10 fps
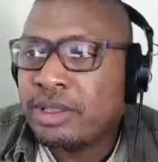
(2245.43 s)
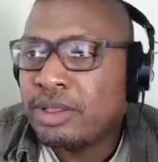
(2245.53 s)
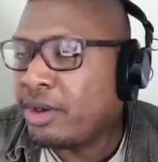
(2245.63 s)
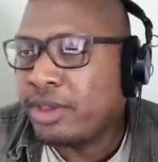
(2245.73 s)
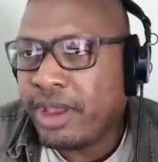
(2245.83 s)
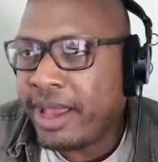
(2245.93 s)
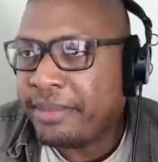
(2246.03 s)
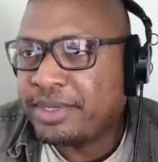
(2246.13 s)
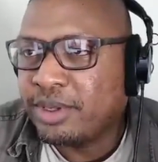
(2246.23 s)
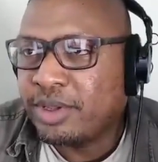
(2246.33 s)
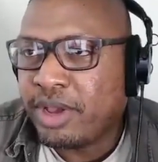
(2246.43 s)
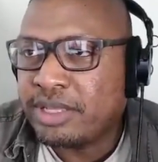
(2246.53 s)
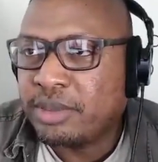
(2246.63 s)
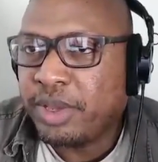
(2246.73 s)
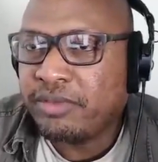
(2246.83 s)
no. You're absolutely right.
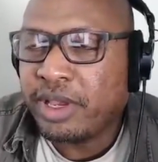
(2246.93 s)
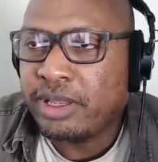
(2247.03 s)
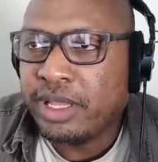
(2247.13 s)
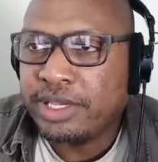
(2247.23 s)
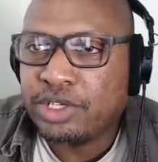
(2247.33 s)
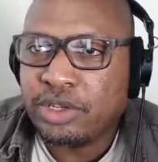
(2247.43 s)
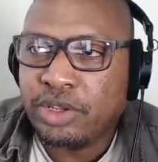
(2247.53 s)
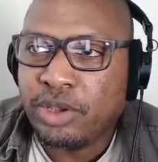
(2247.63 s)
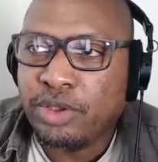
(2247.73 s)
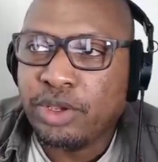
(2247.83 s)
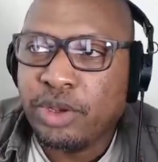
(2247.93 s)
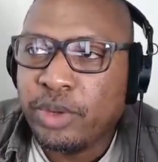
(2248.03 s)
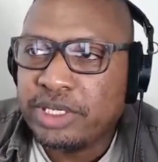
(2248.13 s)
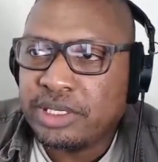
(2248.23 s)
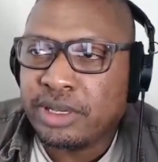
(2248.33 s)
It's a big violation. You know, you can
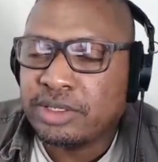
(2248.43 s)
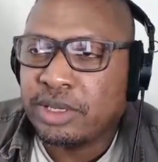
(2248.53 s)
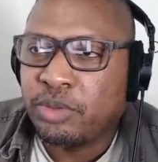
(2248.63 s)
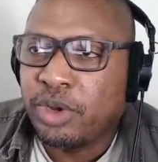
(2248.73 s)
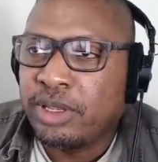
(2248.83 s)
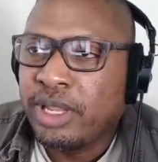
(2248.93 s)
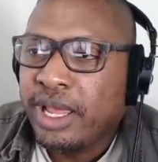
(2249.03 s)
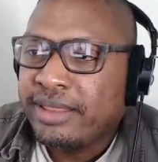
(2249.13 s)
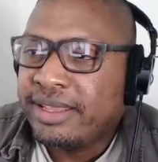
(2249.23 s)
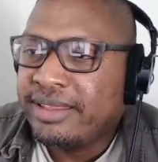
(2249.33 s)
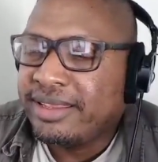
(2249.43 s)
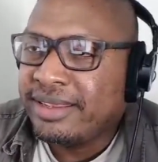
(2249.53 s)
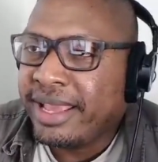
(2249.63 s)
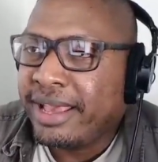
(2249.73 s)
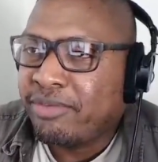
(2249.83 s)
always tell someone that
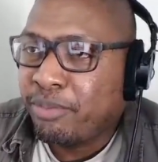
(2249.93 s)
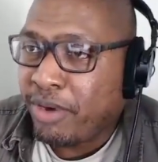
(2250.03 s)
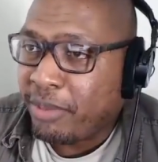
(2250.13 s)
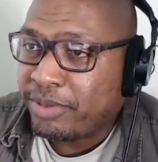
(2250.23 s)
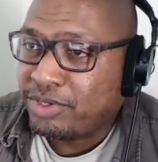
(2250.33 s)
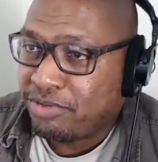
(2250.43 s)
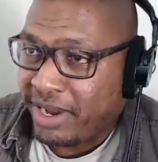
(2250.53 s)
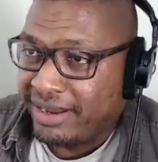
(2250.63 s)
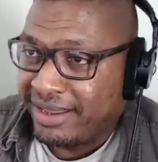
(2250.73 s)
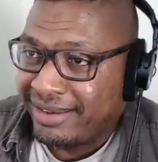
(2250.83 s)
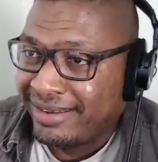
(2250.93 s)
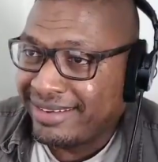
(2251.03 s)
didn't have proper training. you